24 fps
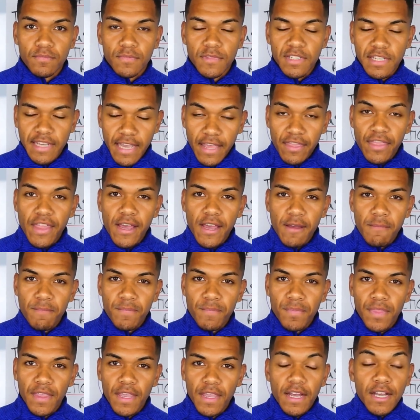You get
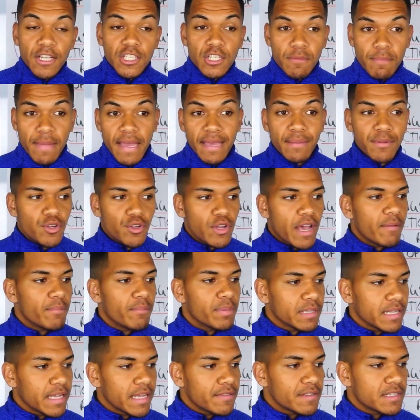that? So maybe you have
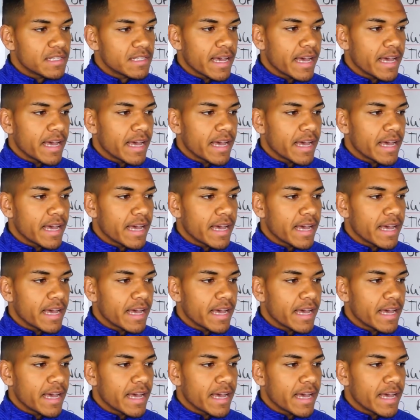beliefs